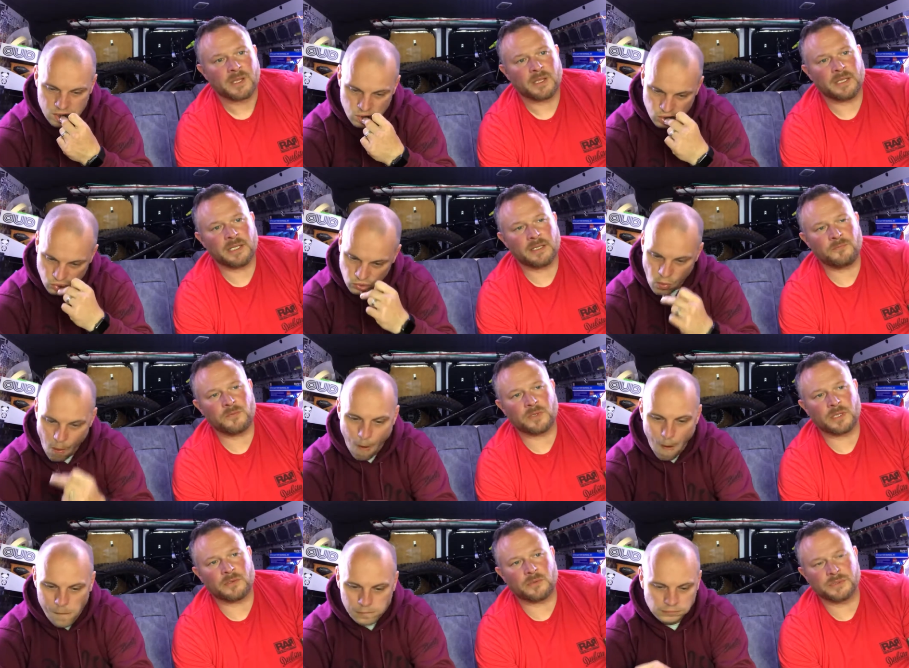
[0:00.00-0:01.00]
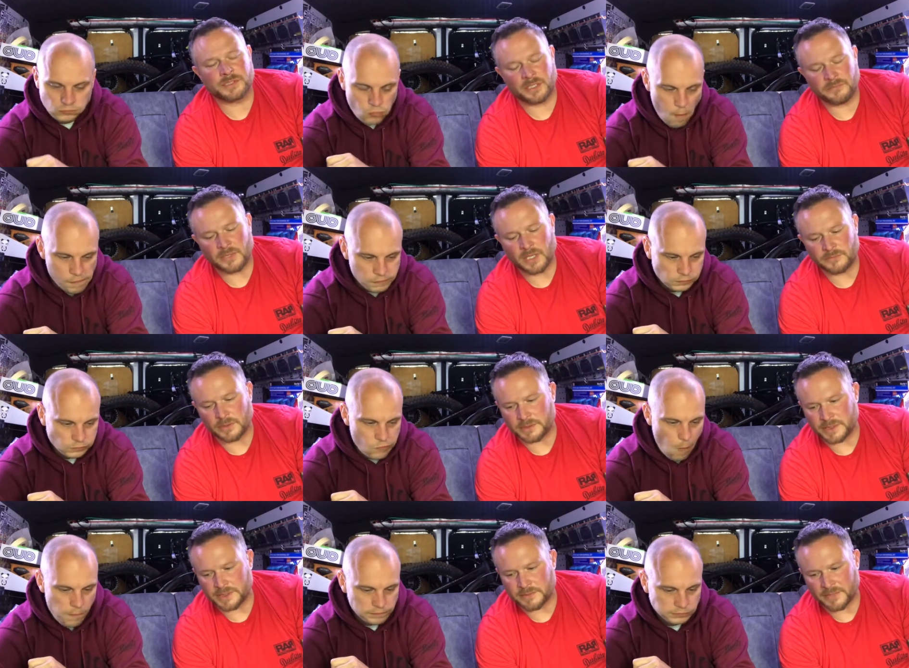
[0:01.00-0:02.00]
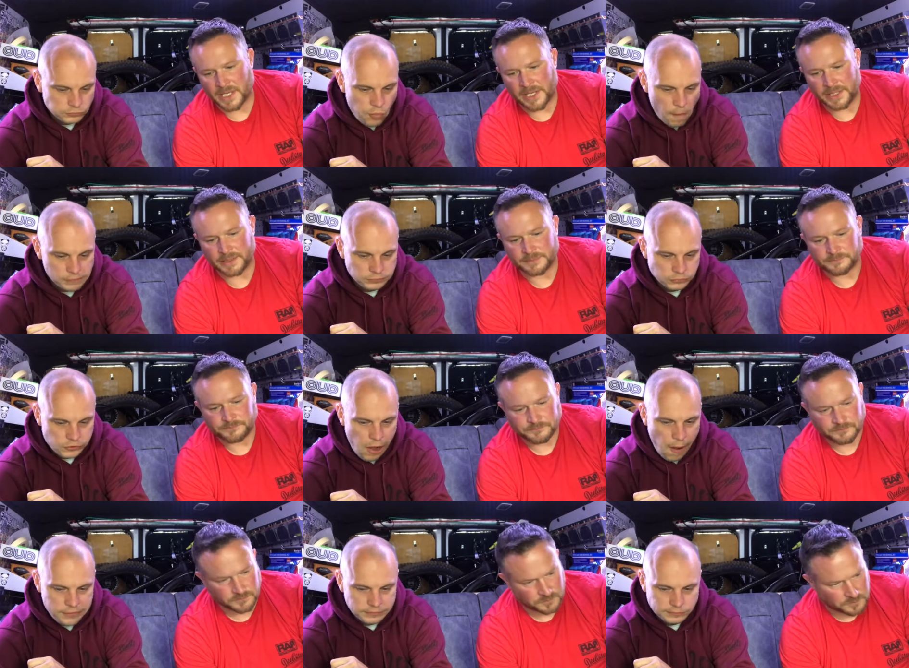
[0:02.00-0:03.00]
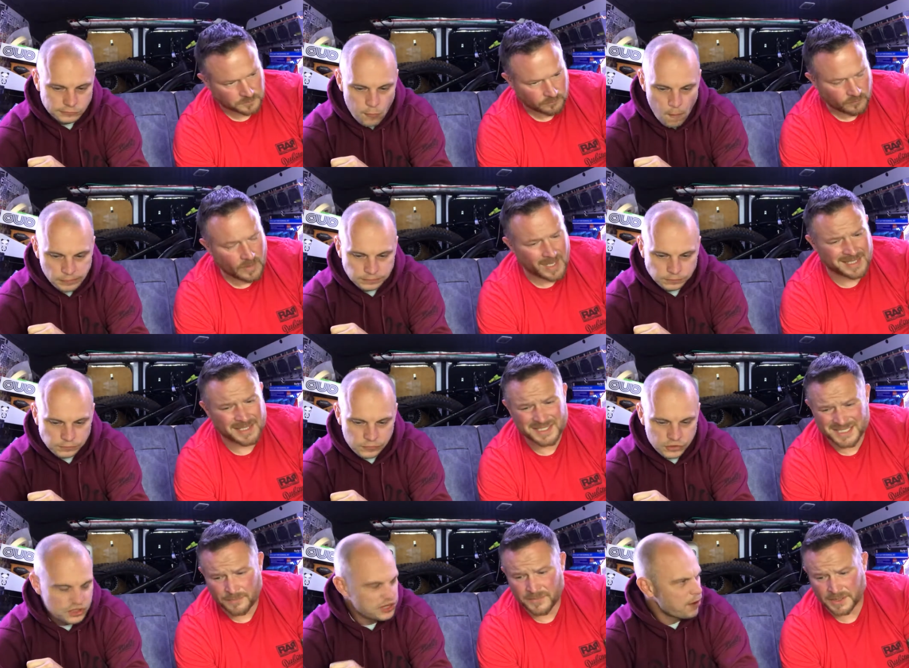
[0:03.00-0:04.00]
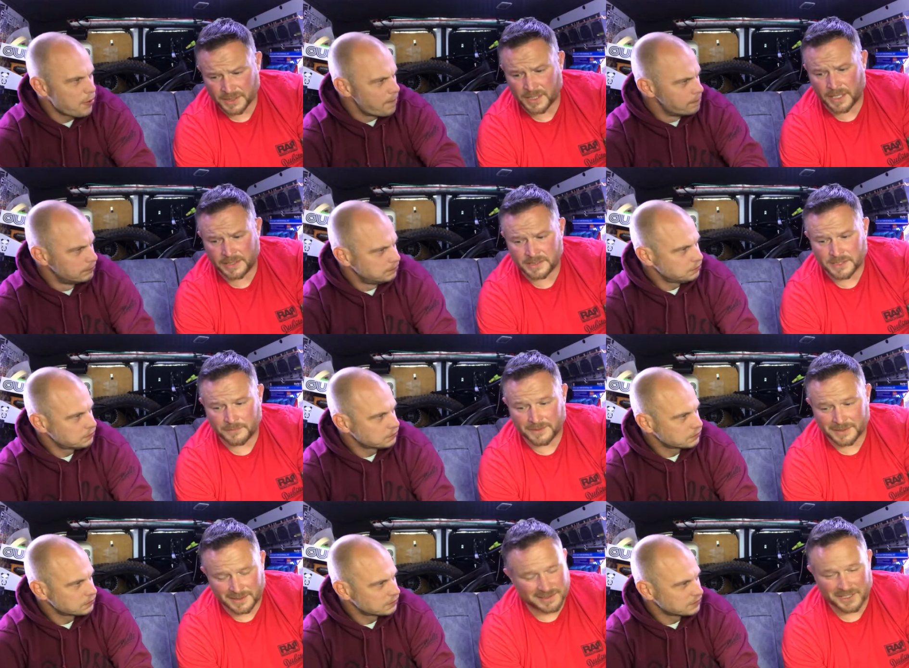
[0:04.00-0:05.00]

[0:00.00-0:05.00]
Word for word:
Speaker 1: I think if you uh, also if you have got a decent mechanic, and it's something. Do you know that, it's something that